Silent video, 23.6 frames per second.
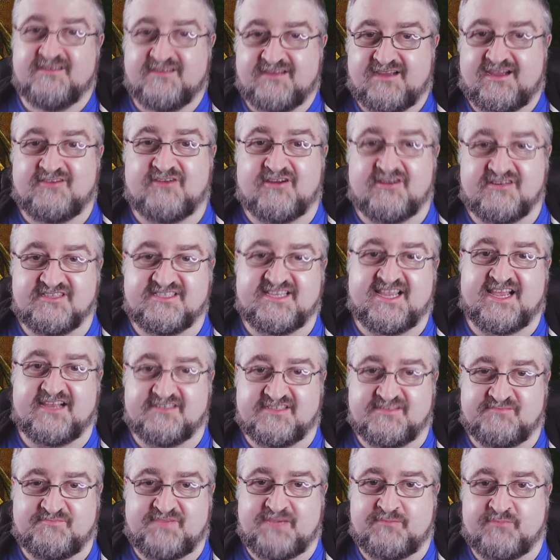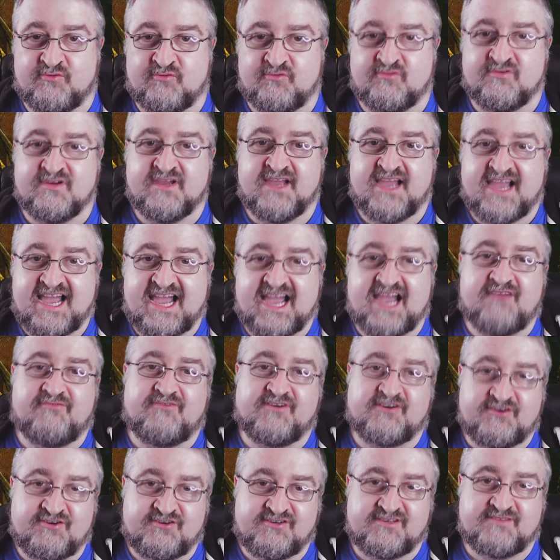a lot of talented people have a
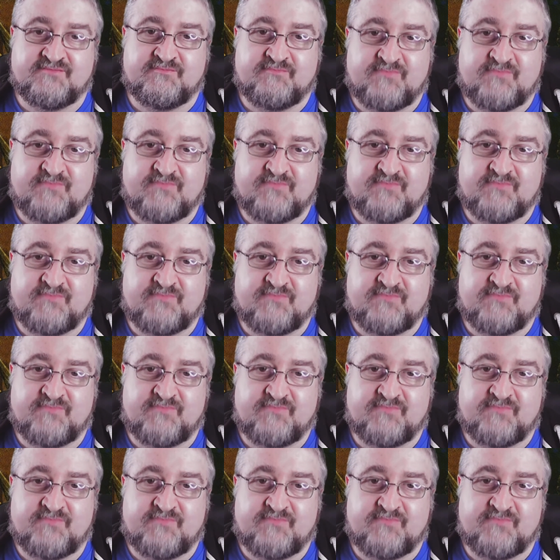good,